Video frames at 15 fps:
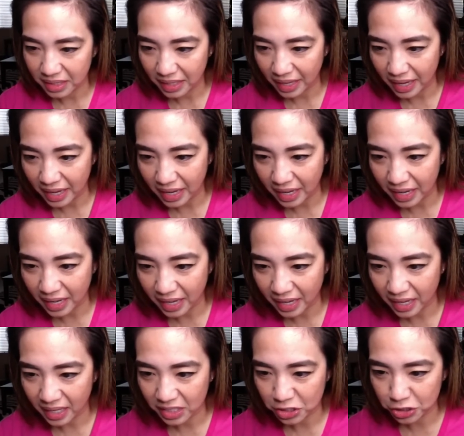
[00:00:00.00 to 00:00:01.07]

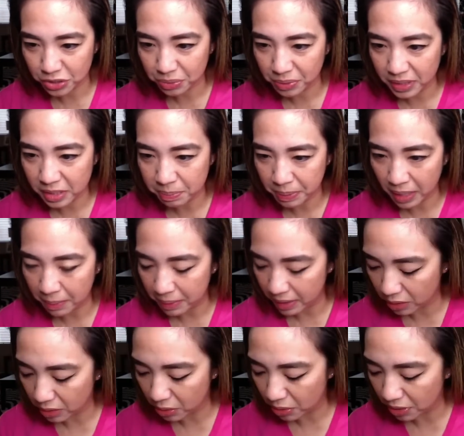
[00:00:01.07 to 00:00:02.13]
And Charisse, baby,
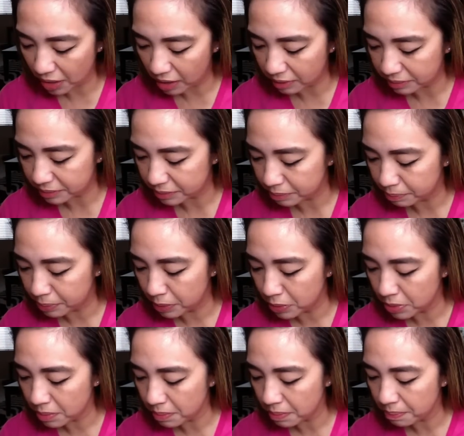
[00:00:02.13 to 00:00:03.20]
and Laura.
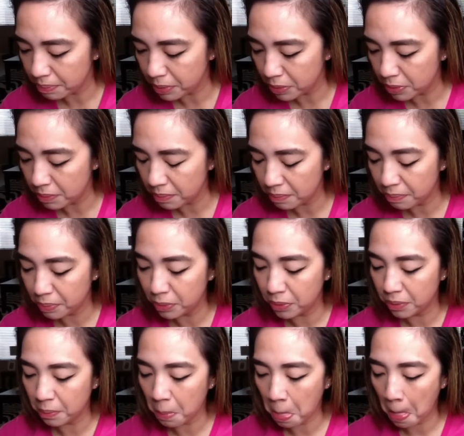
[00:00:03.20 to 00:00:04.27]
Boom, boom,
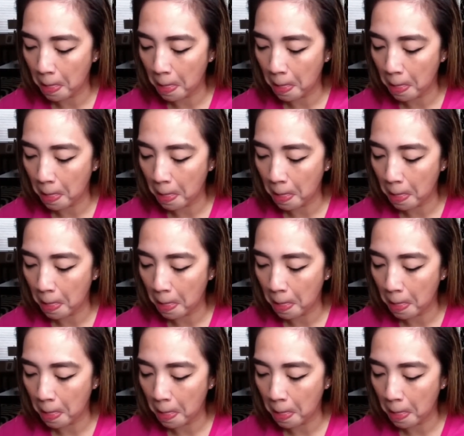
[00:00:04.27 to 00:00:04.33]
boom.